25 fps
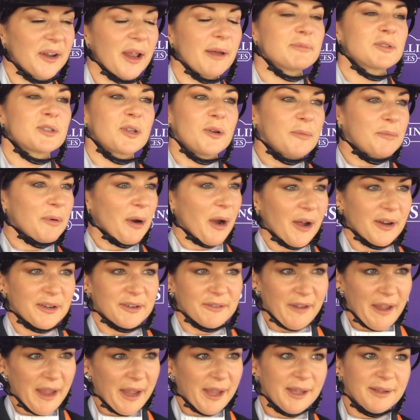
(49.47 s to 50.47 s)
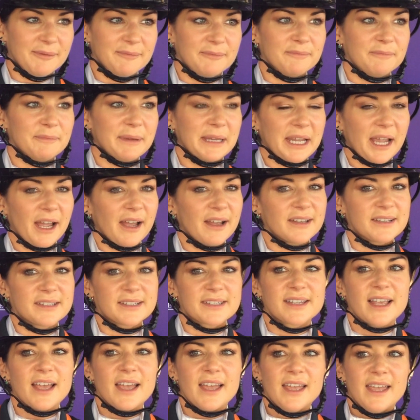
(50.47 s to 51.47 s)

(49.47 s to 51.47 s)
I'm so proud of him because